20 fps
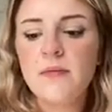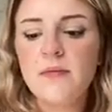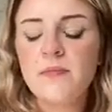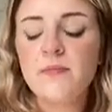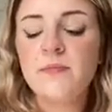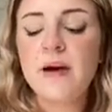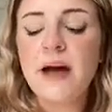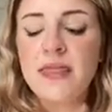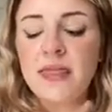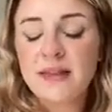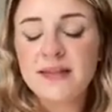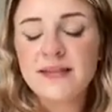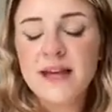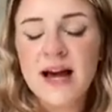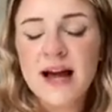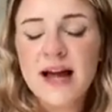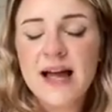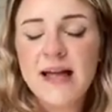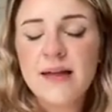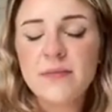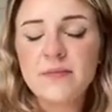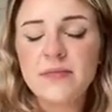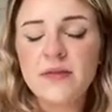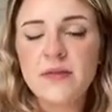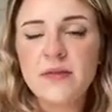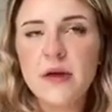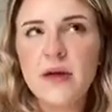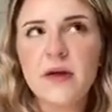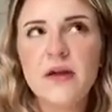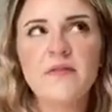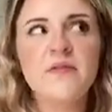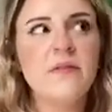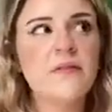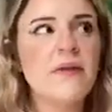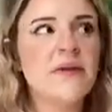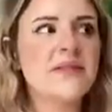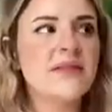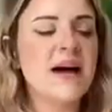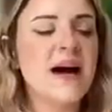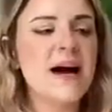from
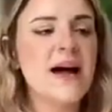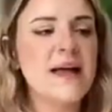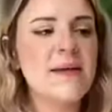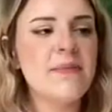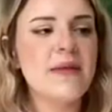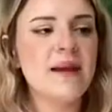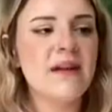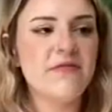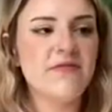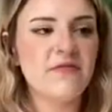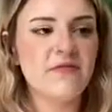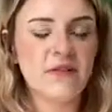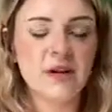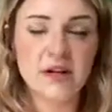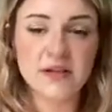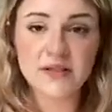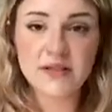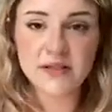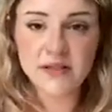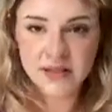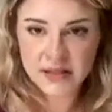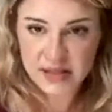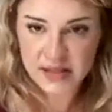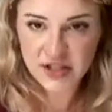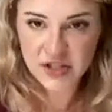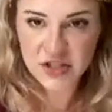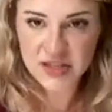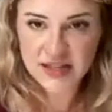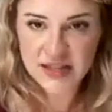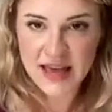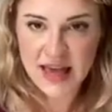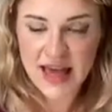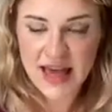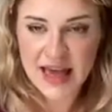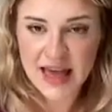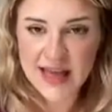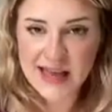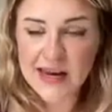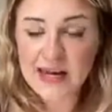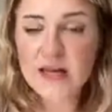the time that it first touches the
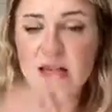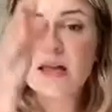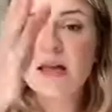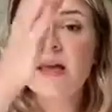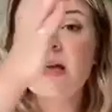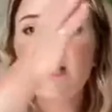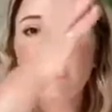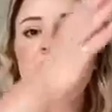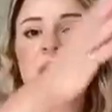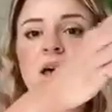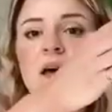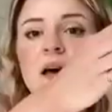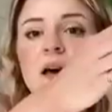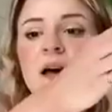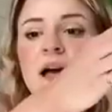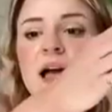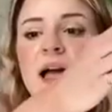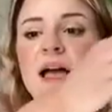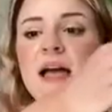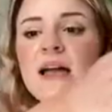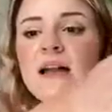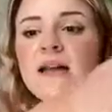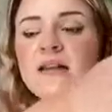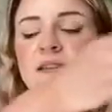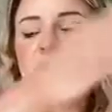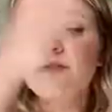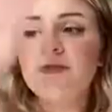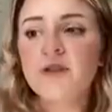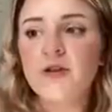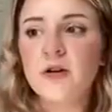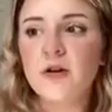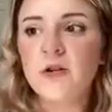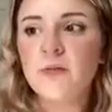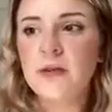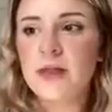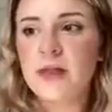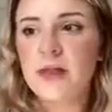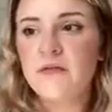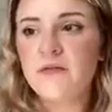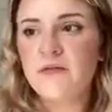head and is
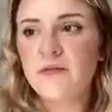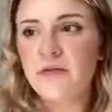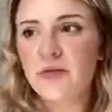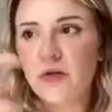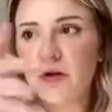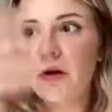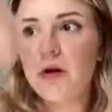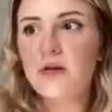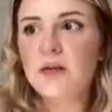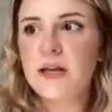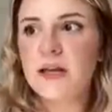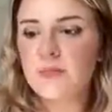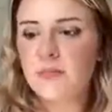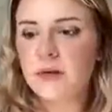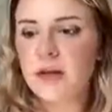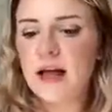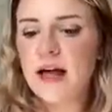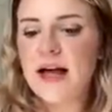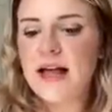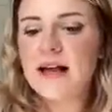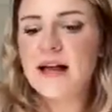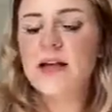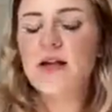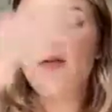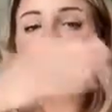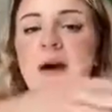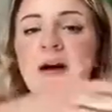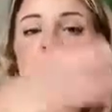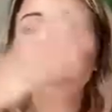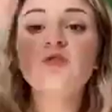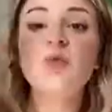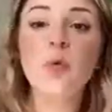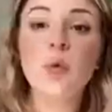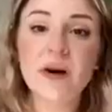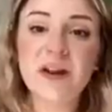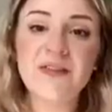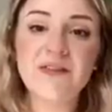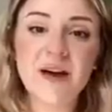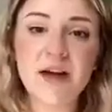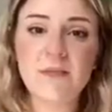thoroughly applied, you have
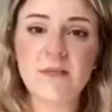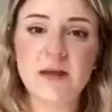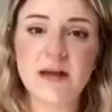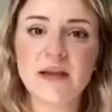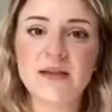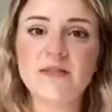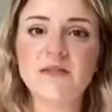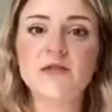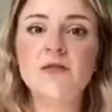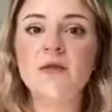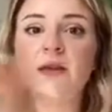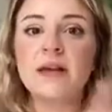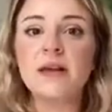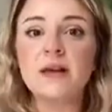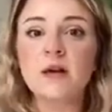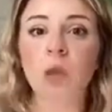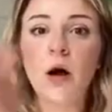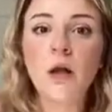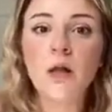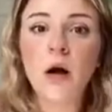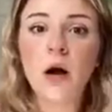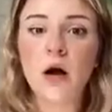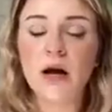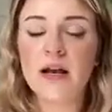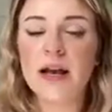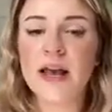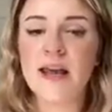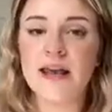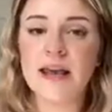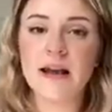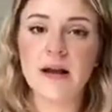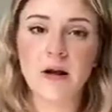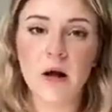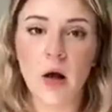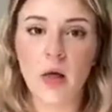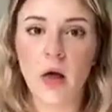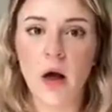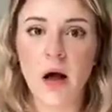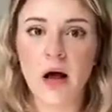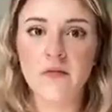25 minutes to get it all on and get it
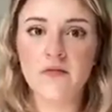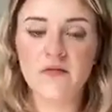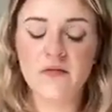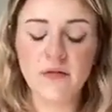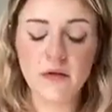all off.